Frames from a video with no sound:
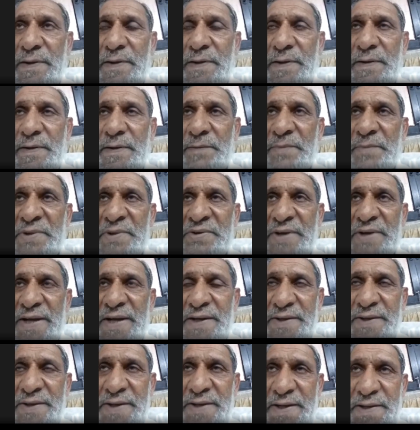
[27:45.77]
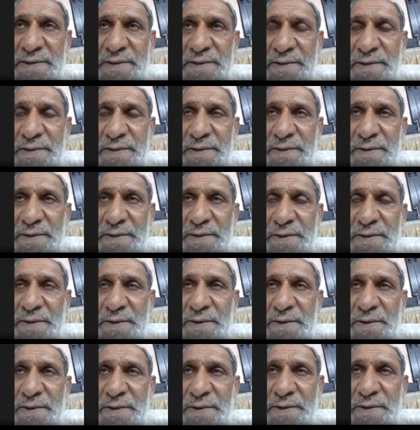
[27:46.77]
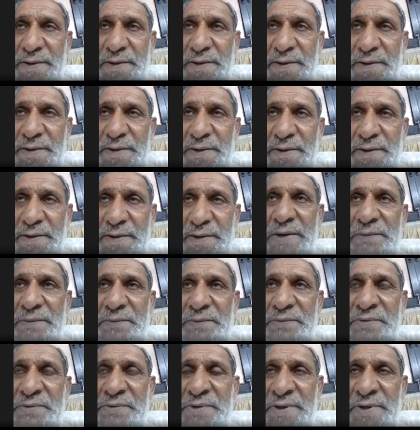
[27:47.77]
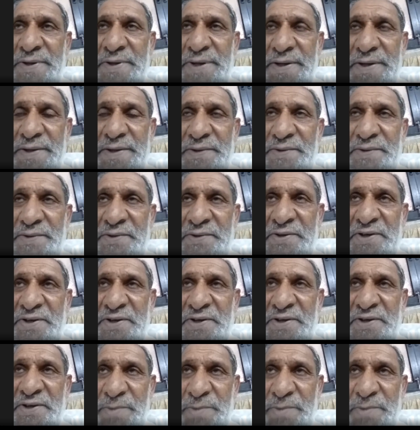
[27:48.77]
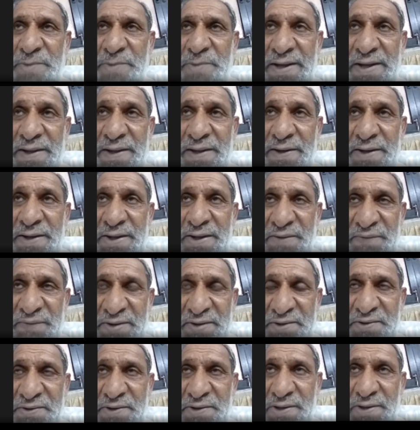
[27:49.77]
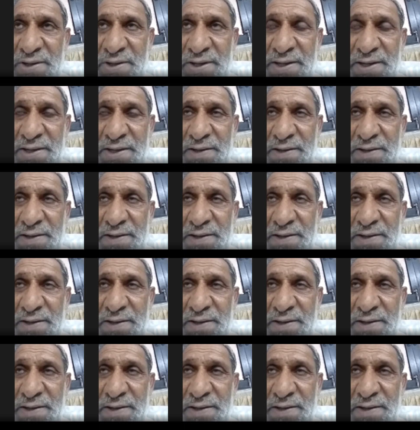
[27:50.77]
Besides that, you have certain systemic viral infection like